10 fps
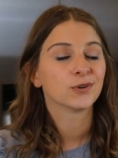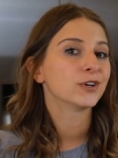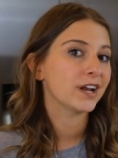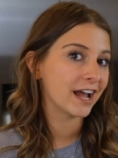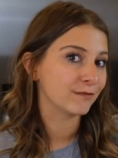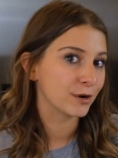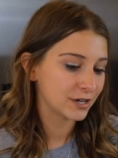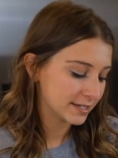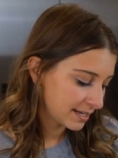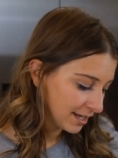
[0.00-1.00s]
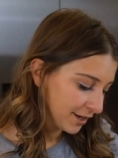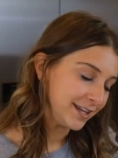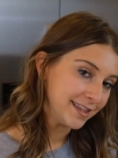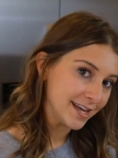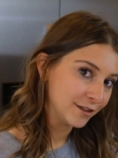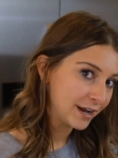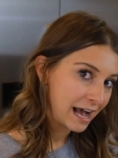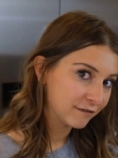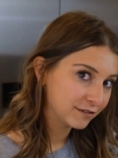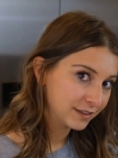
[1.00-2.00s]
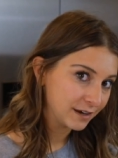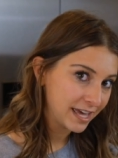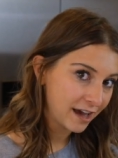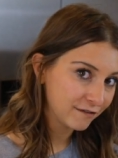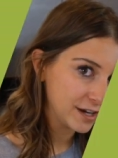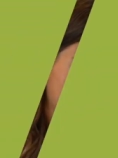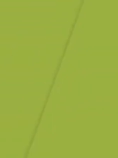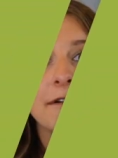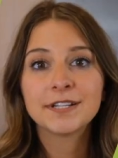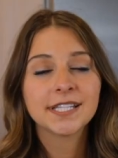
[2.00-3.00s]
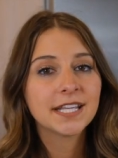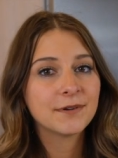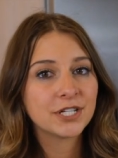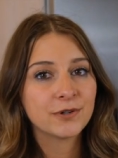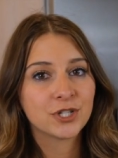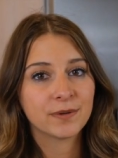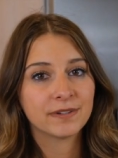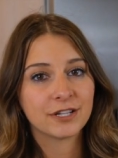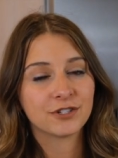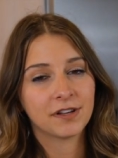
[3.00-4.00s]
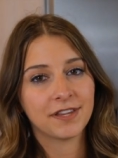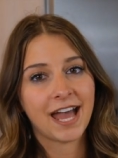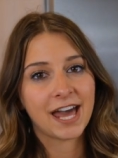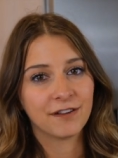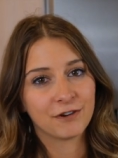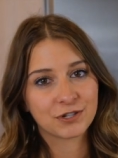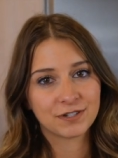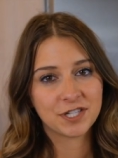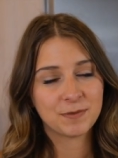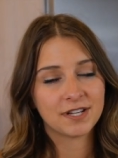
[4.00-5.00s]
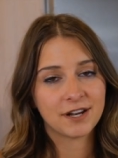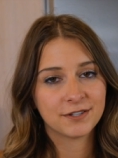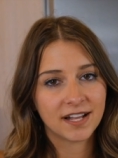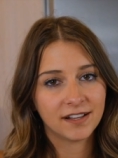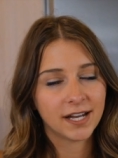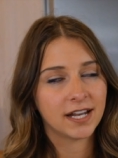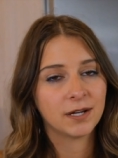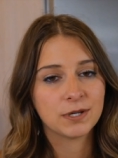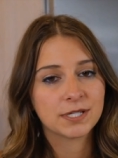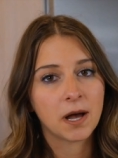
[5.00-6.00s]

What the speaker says: in order to have more dressing, you need the other half that we have here. I recently went to a German restaurant that had a version of this potato salad, and it was